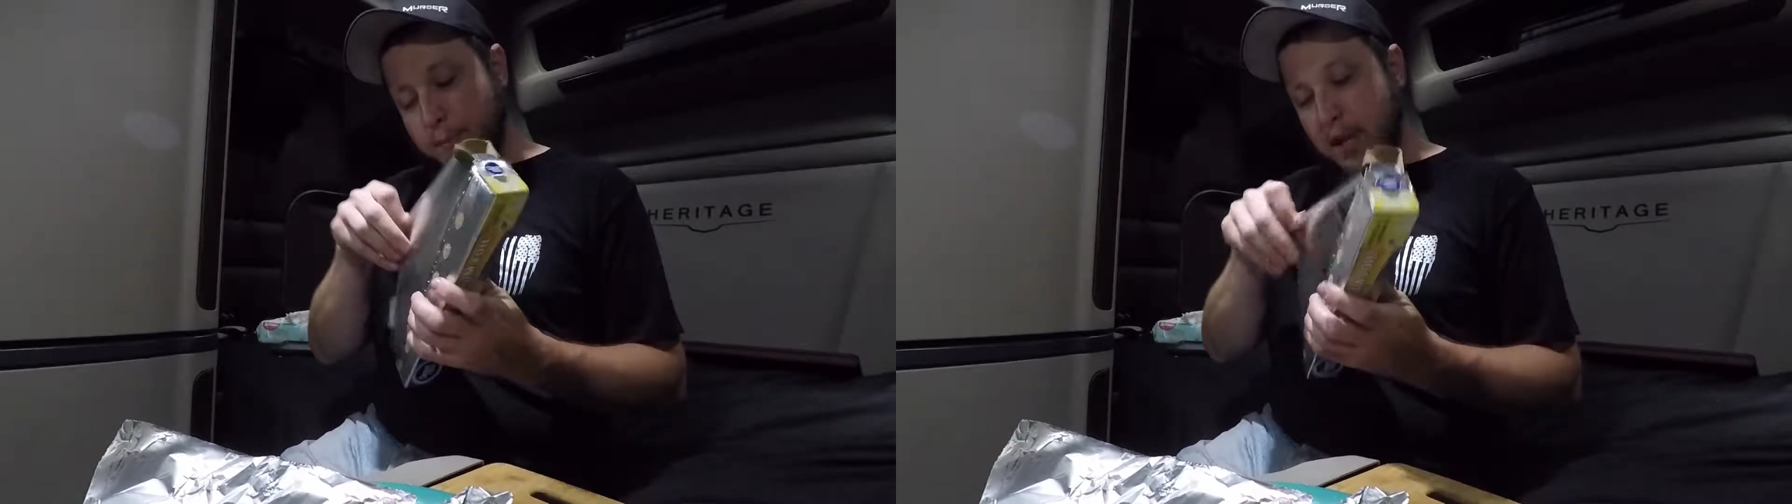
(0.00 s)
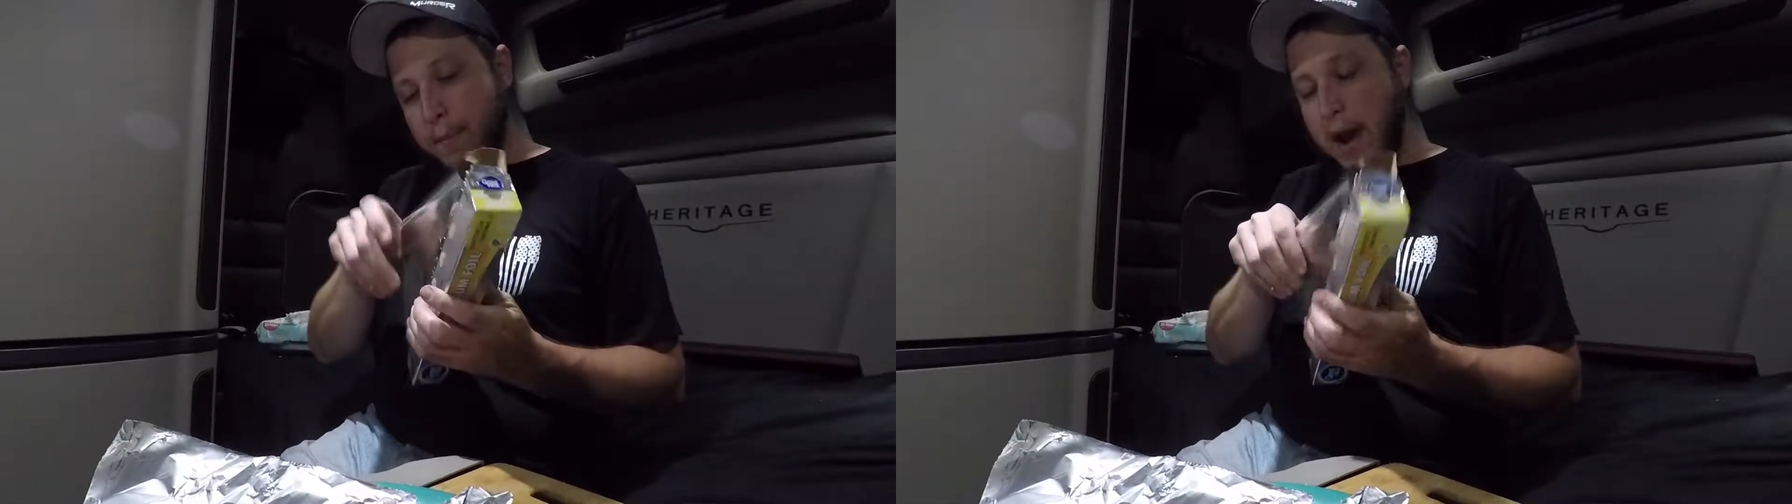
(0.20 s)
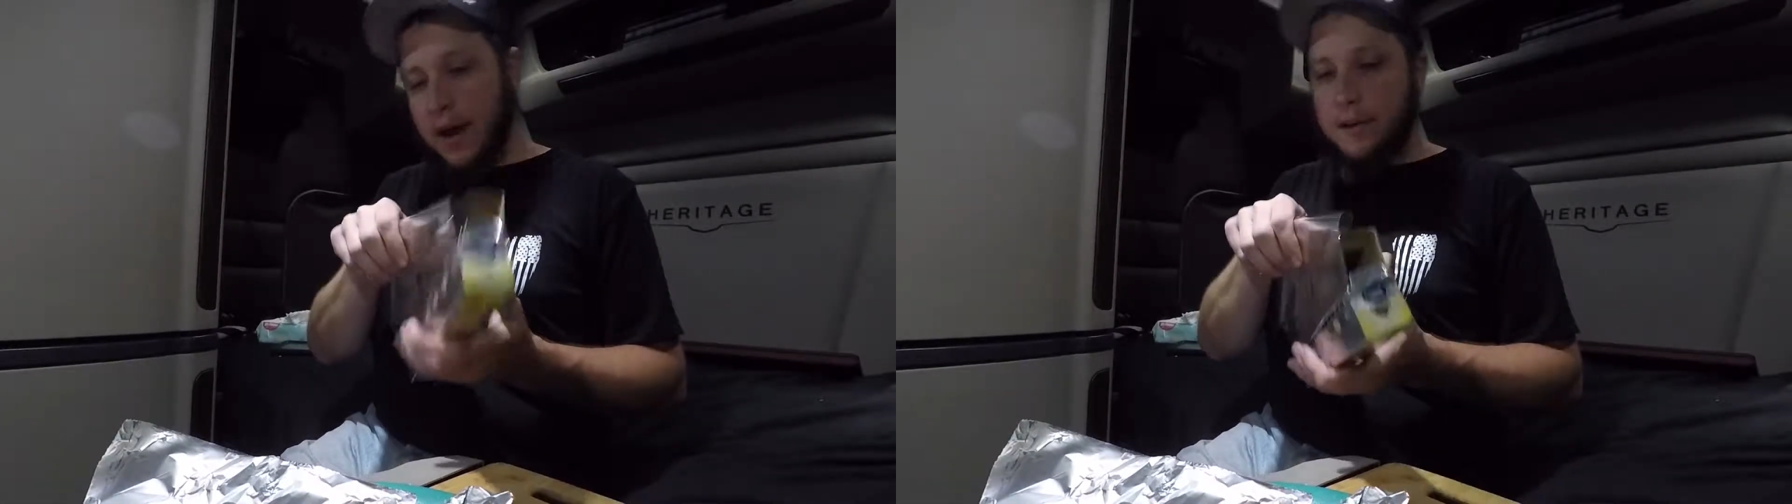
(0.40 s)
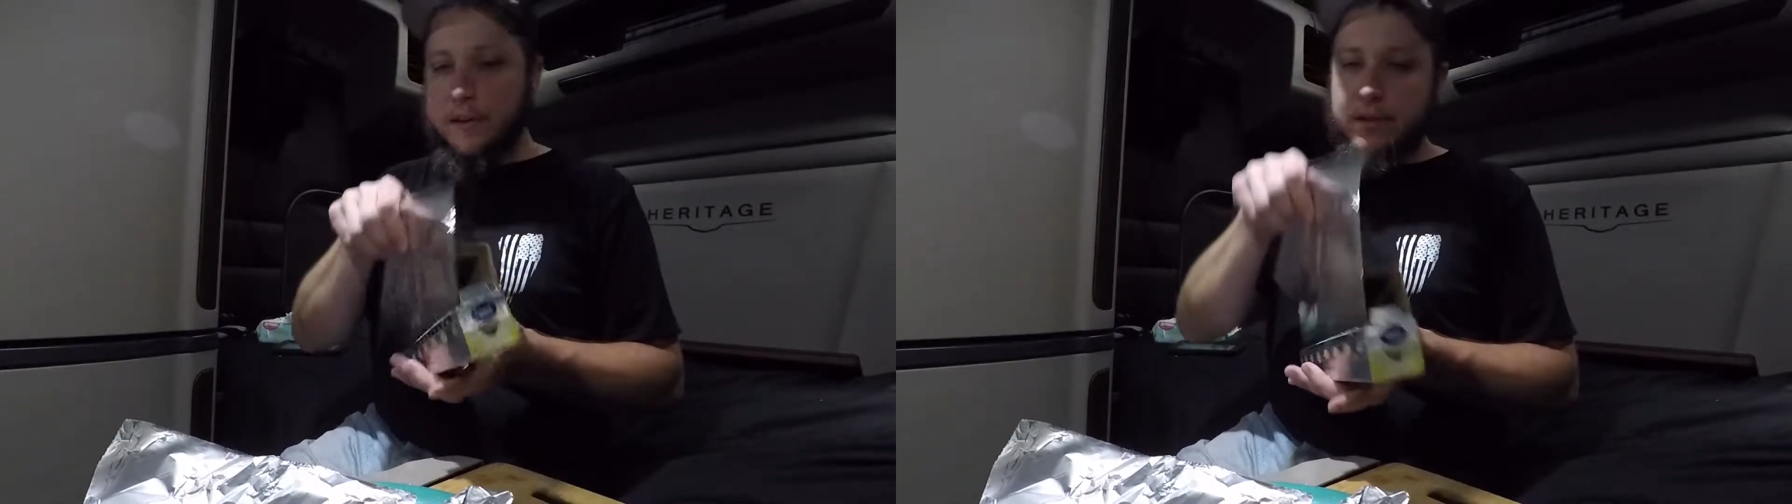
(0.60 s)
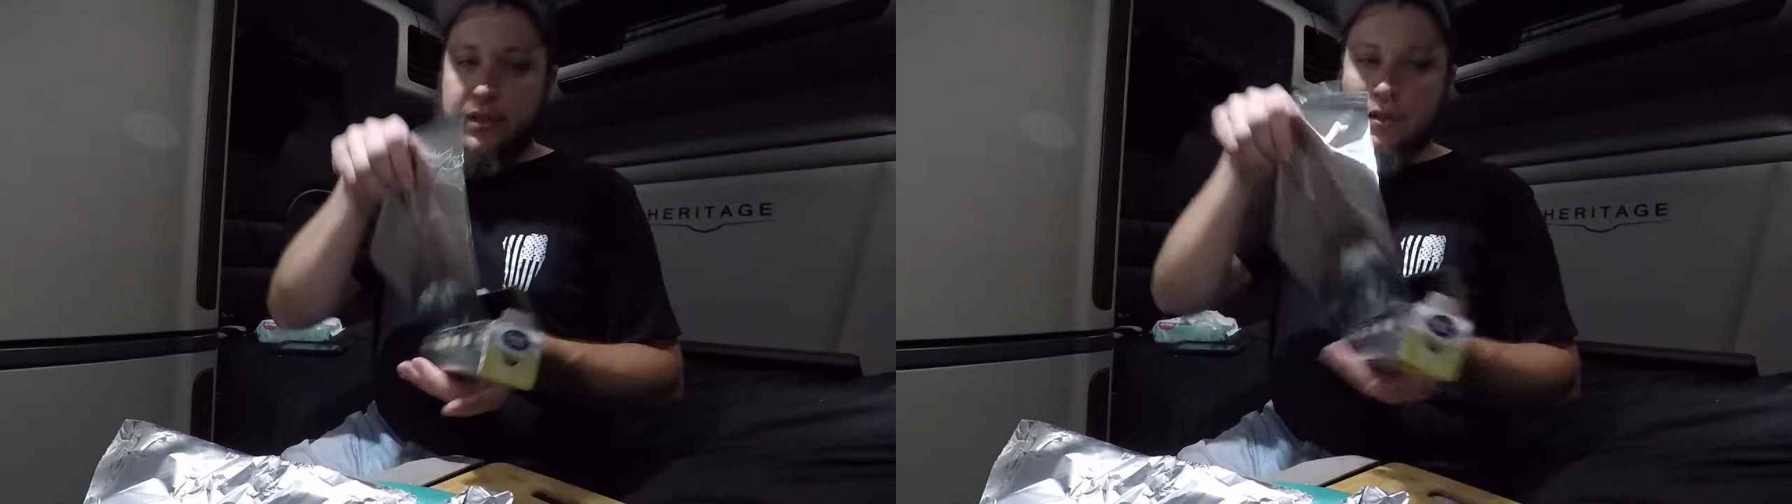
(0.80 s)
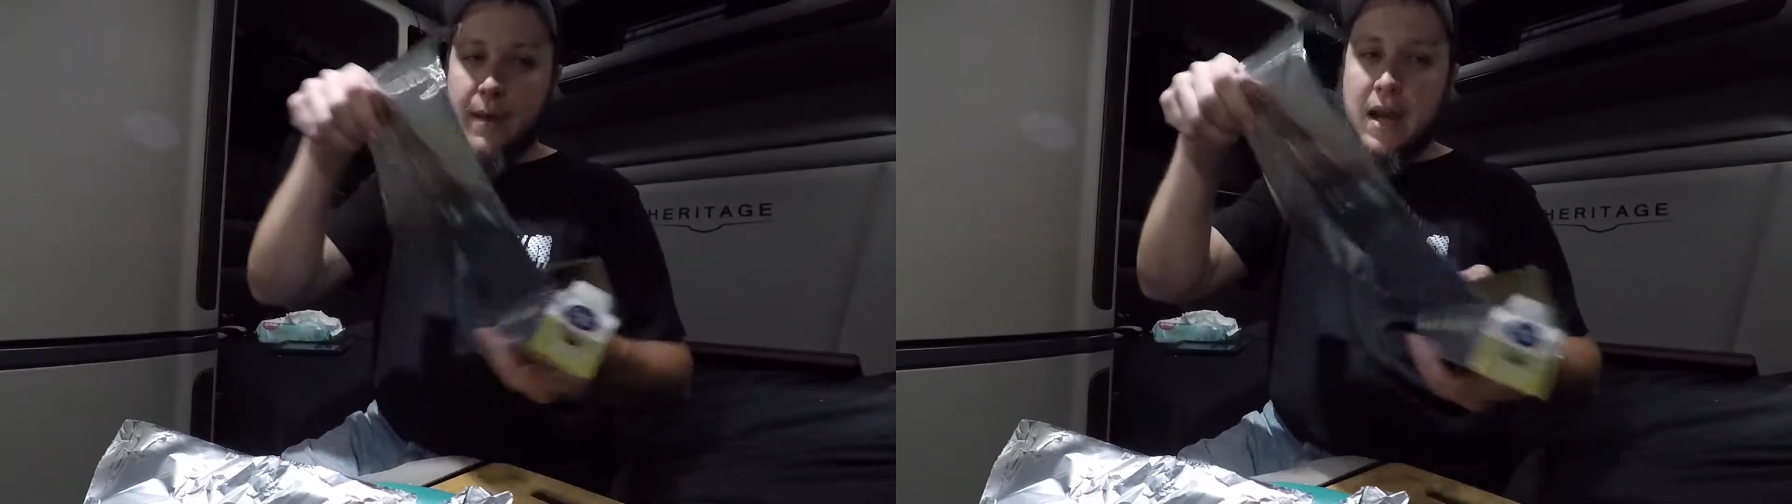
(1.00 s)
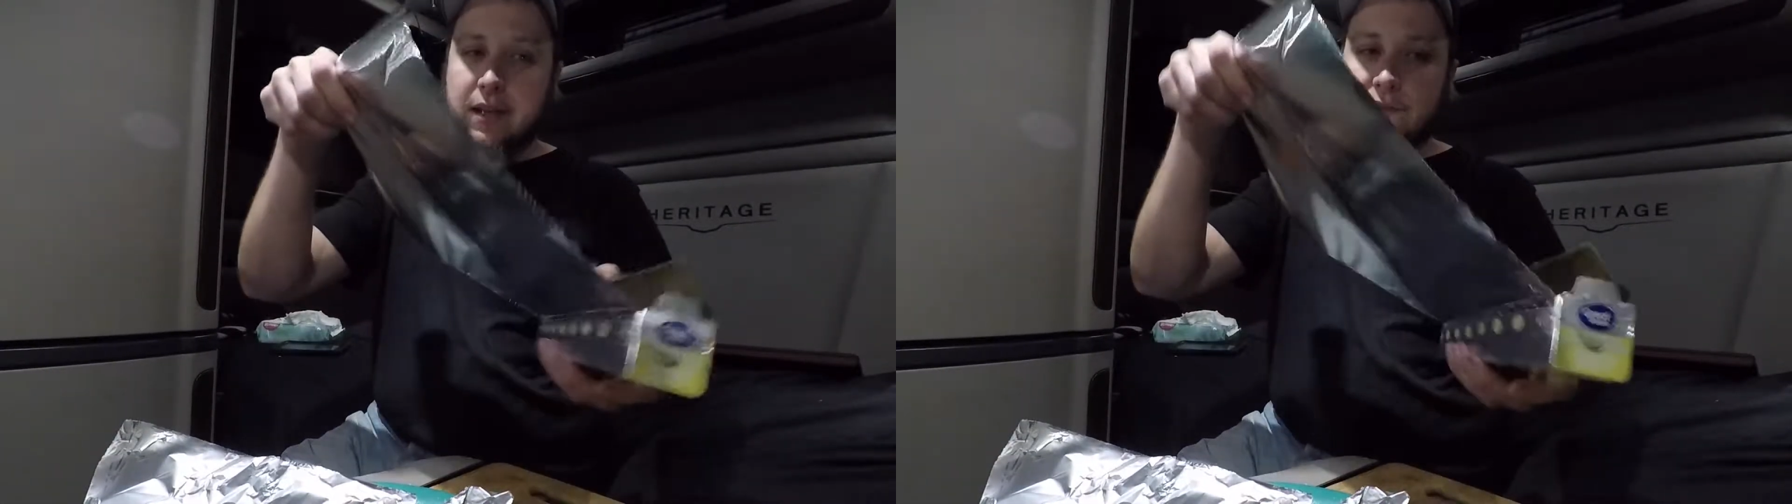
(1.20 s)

about just about the